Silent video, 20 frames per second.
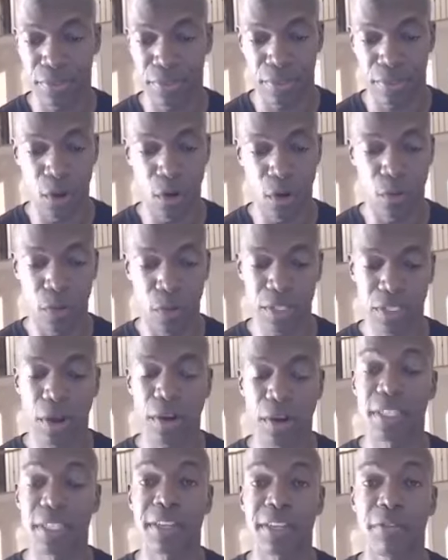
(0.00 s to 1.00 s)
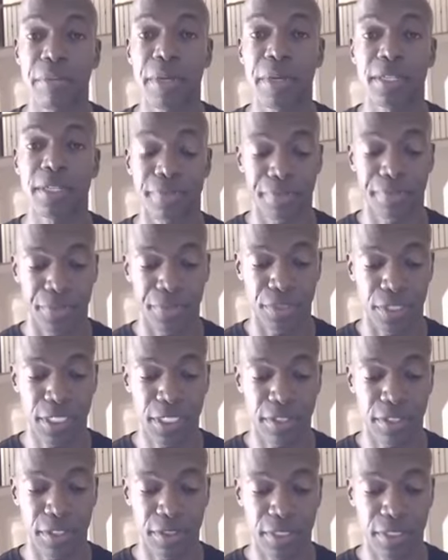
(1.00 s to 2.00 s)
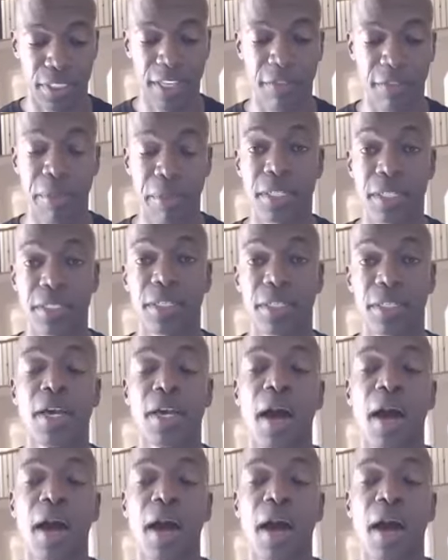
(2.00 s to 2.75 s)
Oh, we're starting in 7 minutes. 7 minutes.